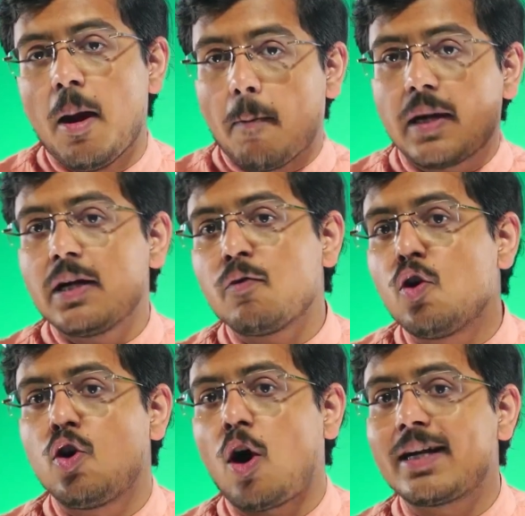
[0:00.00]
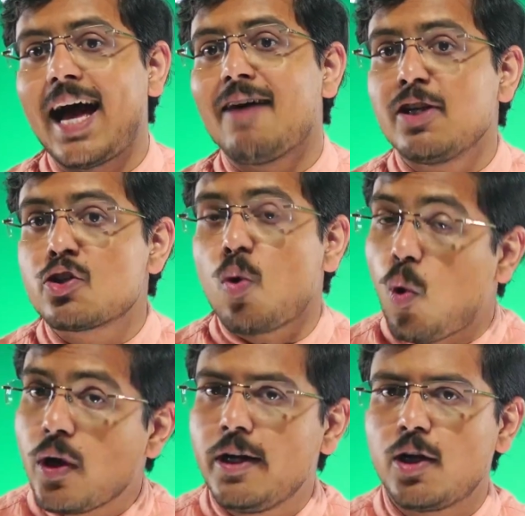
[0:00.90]
But it would not have its
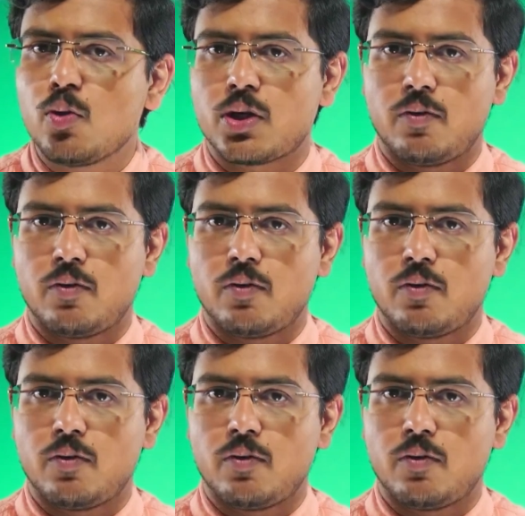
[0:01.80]
own intuition.